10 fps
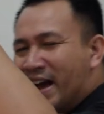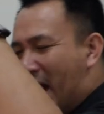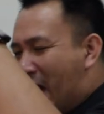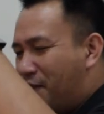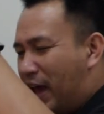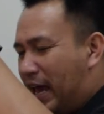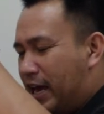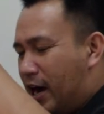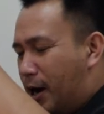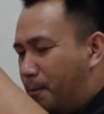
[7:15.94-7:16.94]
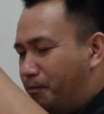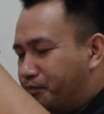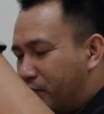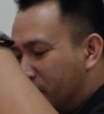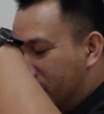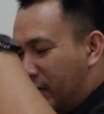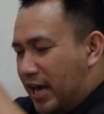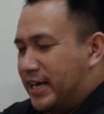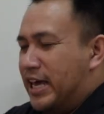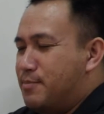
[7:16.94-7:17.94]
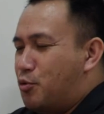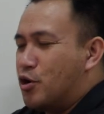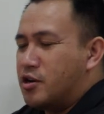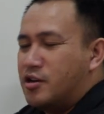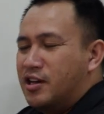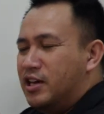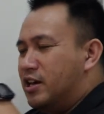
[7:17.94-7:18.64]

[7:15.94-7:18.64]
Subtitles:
I have a keyboard